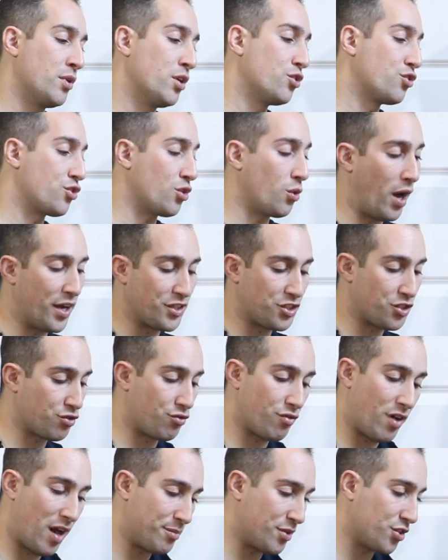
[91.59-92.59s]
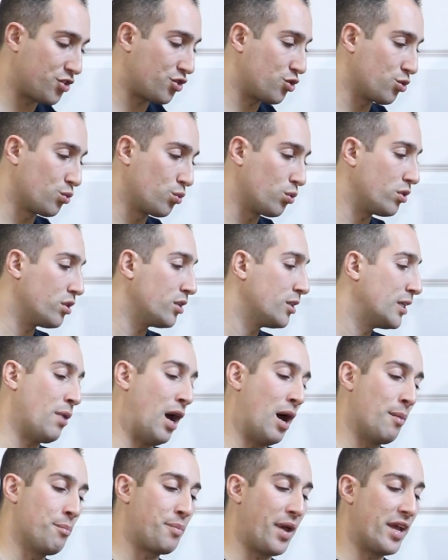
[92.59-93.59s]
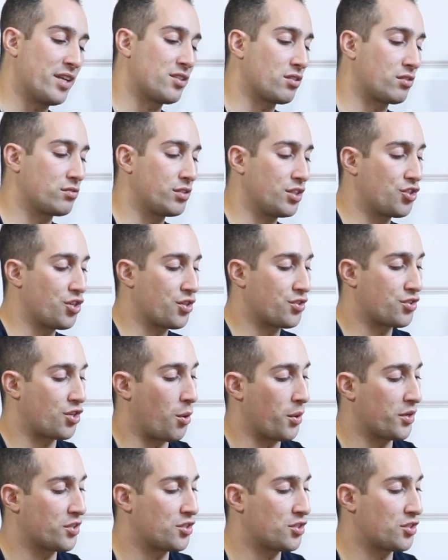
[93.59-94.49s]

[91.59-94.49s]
So I just grabbed a stool. I'm basically just going